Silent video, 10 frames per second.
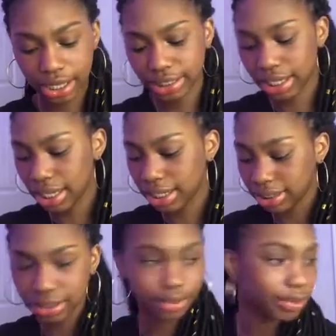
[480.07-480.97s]
is,
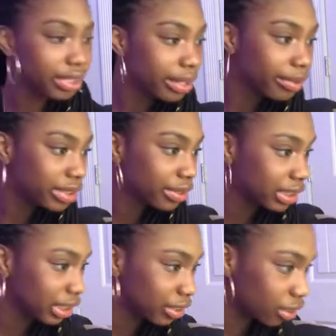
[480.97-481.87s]
let me see what
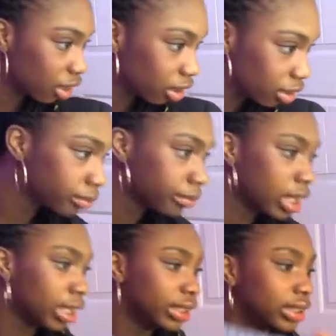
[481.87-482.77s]
these are called.
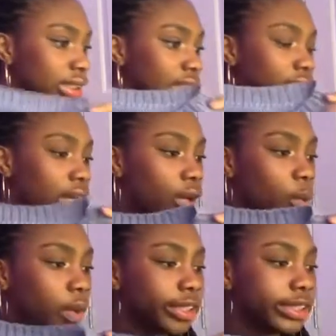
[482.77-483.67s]
This is a
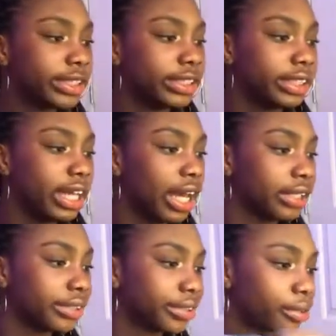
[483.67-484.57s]
quilted
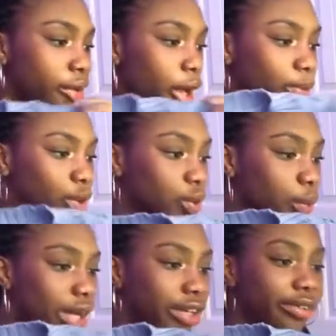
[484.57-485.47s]
net cropped
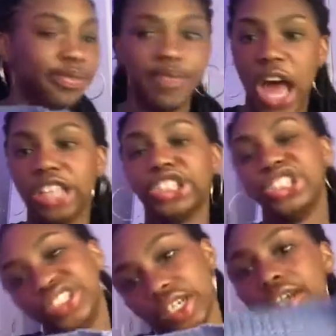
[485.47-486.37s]
sweater vest.